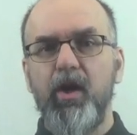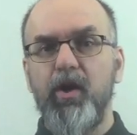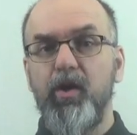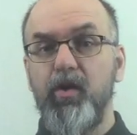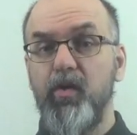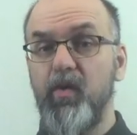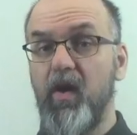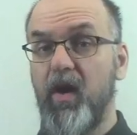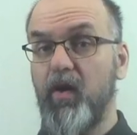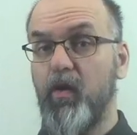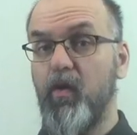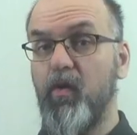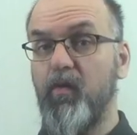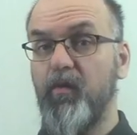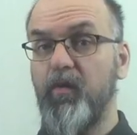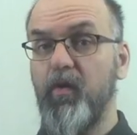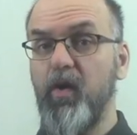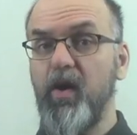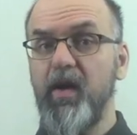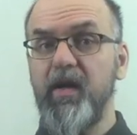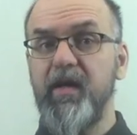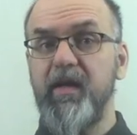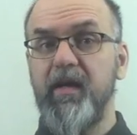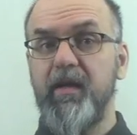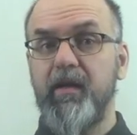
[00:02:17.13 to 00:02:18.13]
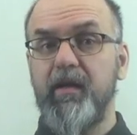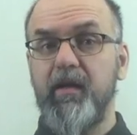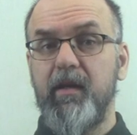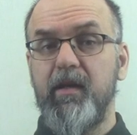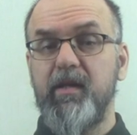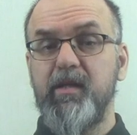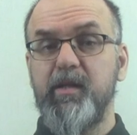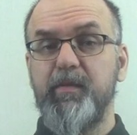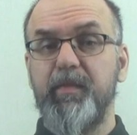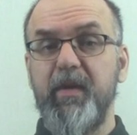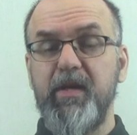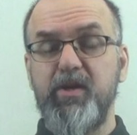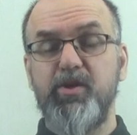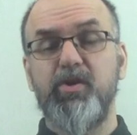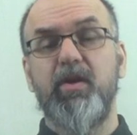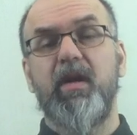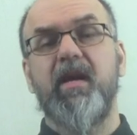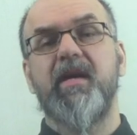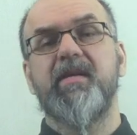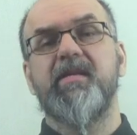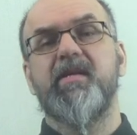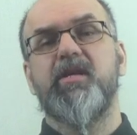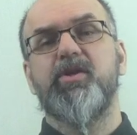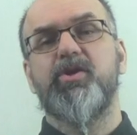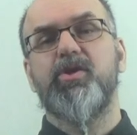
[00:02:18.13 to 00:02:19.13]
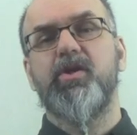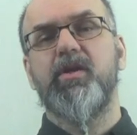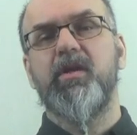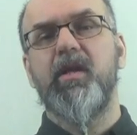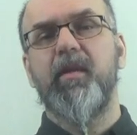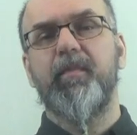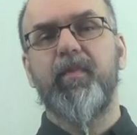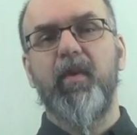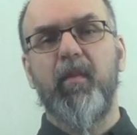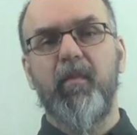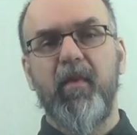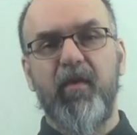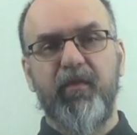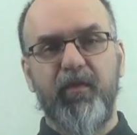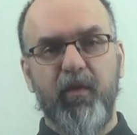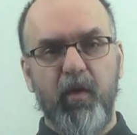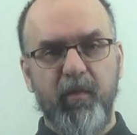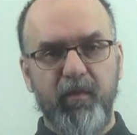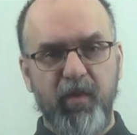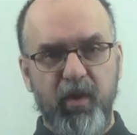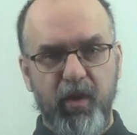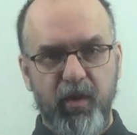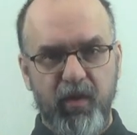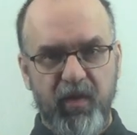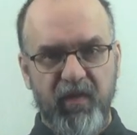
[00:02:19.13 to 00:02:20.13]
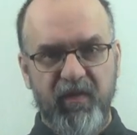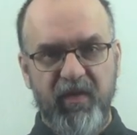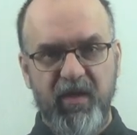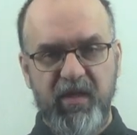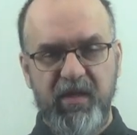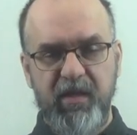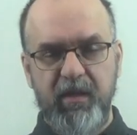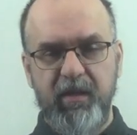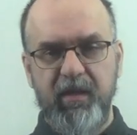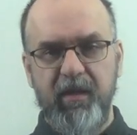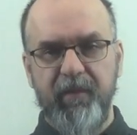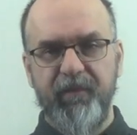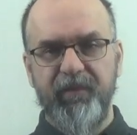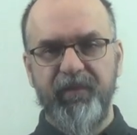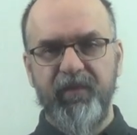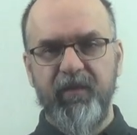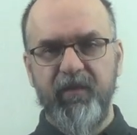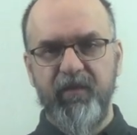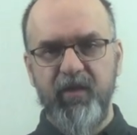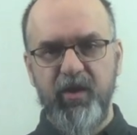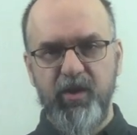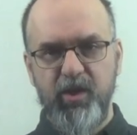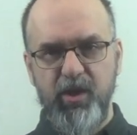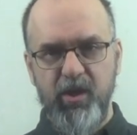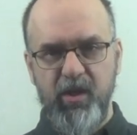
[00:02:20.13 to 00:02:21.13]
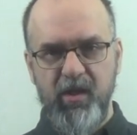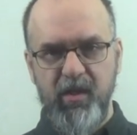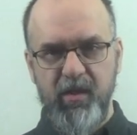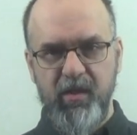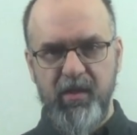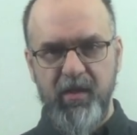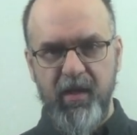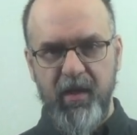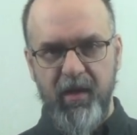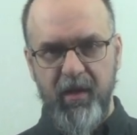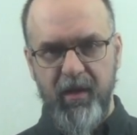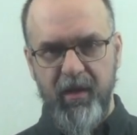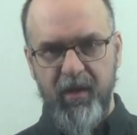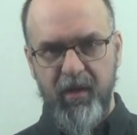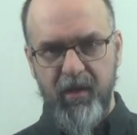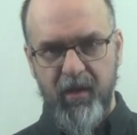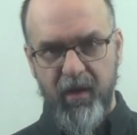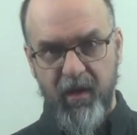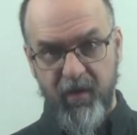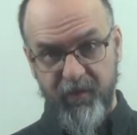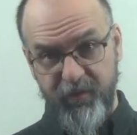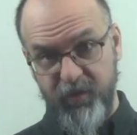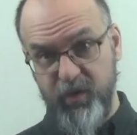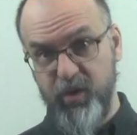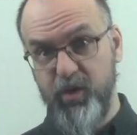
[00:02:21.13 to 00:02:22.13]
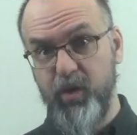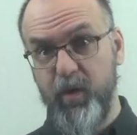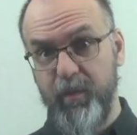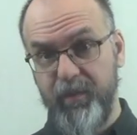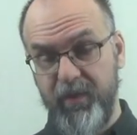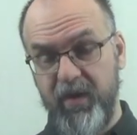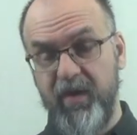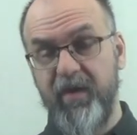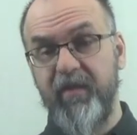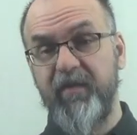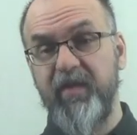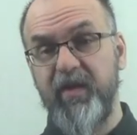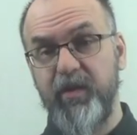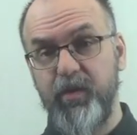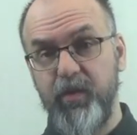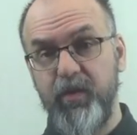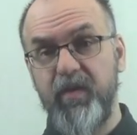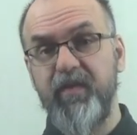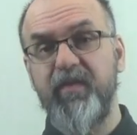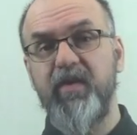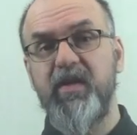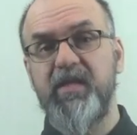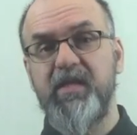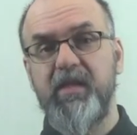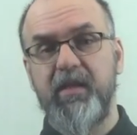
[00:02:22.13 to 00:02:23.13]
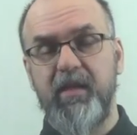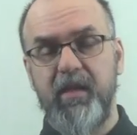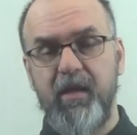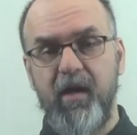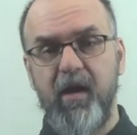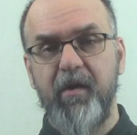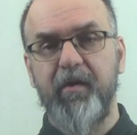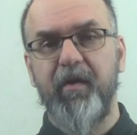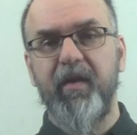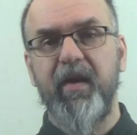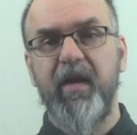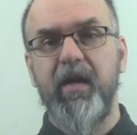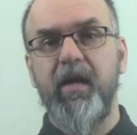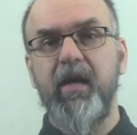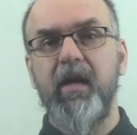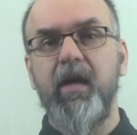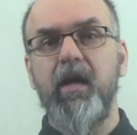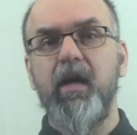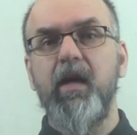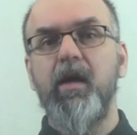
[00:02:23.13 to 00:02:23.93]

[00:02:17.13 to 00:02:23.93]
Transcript: you are awarded a specialization diploma from the university, which is an official private university in Hungary.